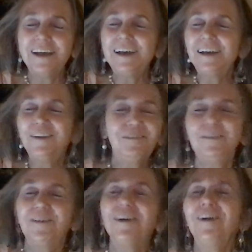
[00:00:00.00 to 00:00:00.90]

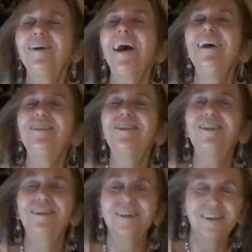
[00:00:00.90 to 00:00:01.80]
invigorate
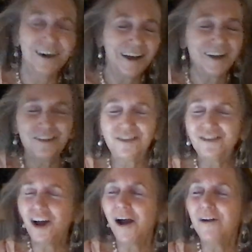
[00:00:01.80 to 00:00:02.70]
you,
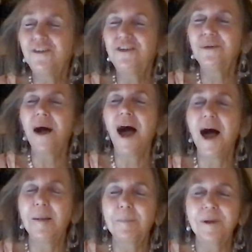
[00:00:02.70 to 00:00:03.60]
charge you
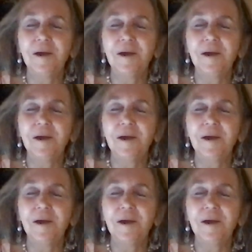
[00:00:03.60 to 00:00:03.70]
up.